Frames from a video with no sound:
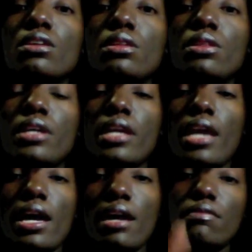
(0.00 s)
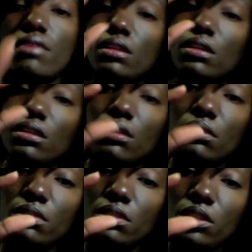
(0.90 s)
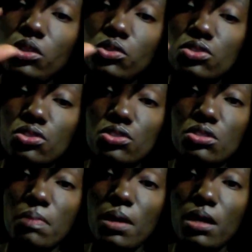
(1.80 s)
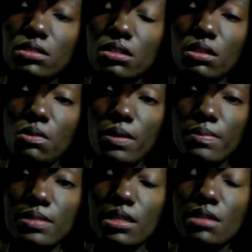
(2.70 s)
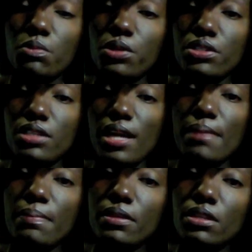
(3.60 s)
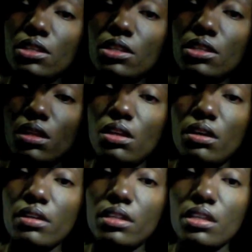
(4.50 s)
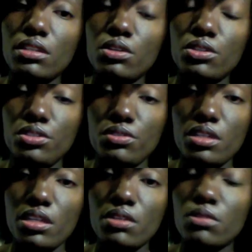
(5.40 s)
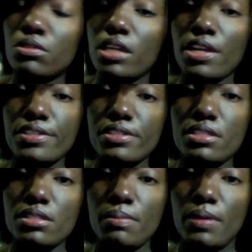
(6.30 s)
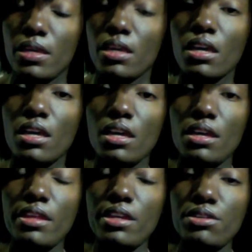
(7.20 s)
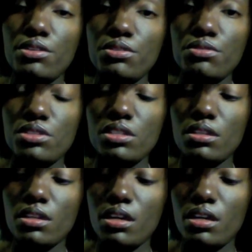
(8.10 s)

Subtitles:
they have a little search box on their website where you type in the URL that you're using, or the HTTP that you're using